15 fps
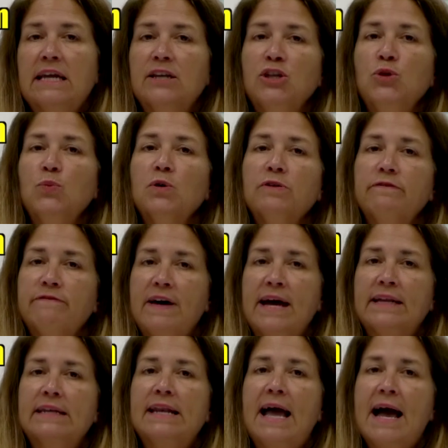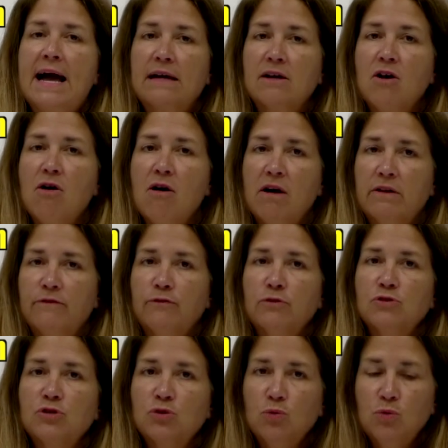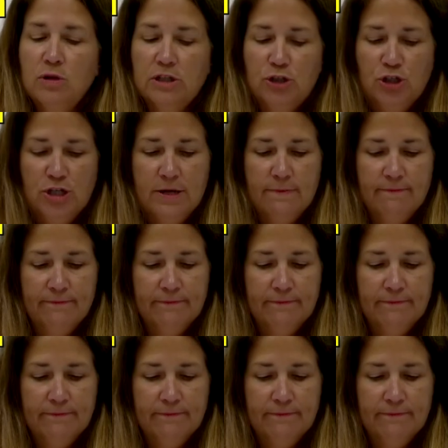and you will find an icon for Schoology.